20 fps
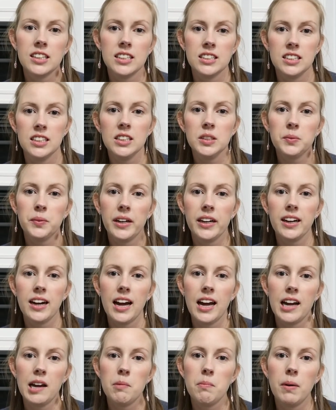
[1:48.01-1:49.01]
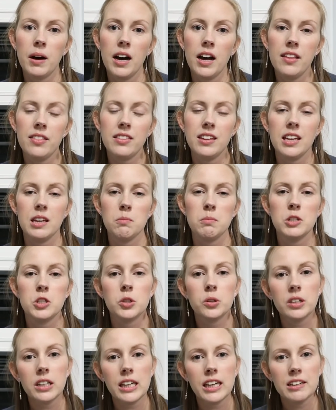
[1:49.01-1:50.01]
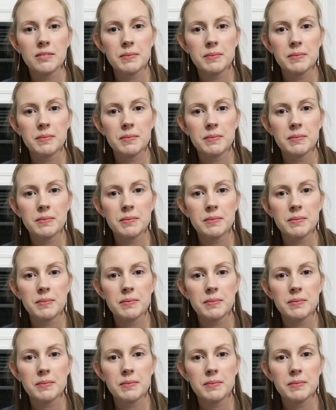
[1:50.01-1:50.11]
This is where I bought the majority